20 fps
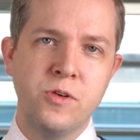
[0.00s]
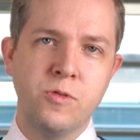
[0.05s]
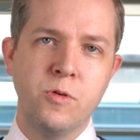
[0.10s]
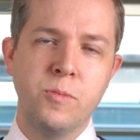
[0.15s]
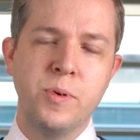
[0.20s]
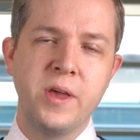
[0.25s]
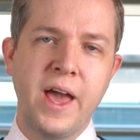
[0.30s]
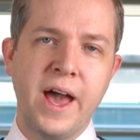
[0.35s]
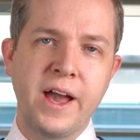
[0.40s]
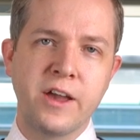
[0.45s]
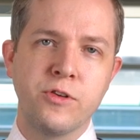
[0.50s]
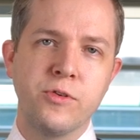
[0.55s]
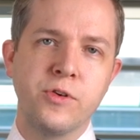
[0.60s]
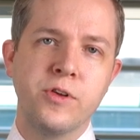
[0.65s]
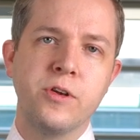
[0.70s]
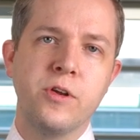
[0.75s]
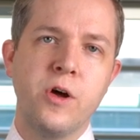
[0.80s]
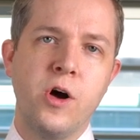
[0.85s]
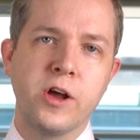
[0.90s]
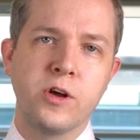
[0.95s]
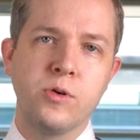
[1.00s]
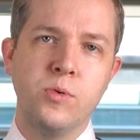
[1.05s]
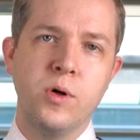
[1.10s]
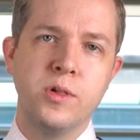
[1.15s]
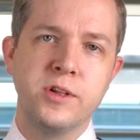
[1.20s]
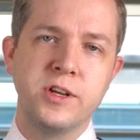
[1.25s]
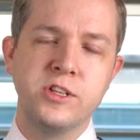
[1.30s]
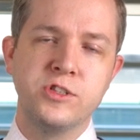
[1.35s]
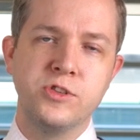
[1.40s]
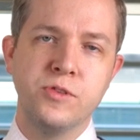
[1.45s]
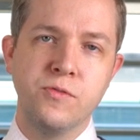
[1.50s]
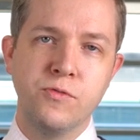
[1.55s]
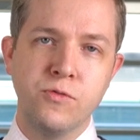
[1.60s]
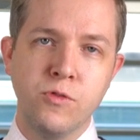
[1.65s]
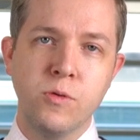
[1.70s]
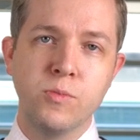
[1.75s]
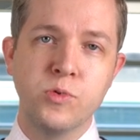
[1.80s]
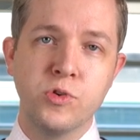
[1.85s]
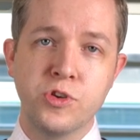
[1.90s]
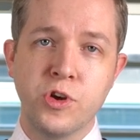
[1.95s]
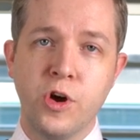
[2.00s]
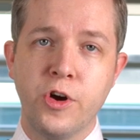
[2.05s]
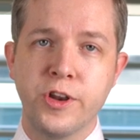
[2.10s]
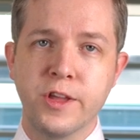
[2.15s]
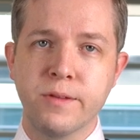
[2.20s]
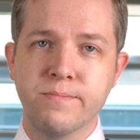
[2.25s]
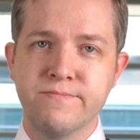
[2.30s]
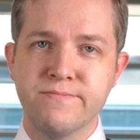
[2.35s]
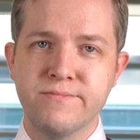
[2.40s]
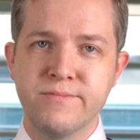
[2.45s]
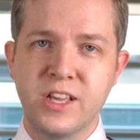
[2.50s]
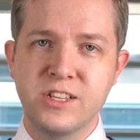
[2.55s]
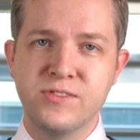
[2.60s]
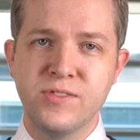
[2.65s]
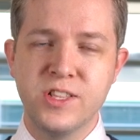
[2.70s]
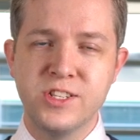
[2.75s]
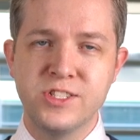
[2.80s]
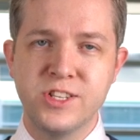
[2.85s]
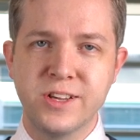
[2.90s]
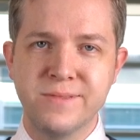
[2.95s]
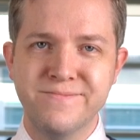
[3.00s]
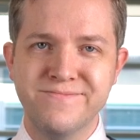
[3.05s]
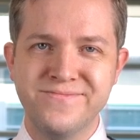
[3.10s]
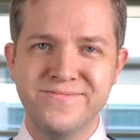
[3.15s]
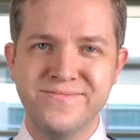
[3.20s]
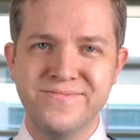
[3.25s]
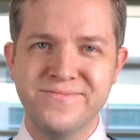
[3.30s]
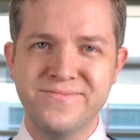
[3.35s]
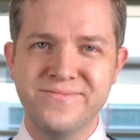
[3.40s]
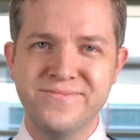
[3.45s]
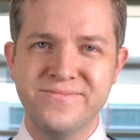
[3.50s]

will be accurate and high quality to inform good coding. Thanks for listening.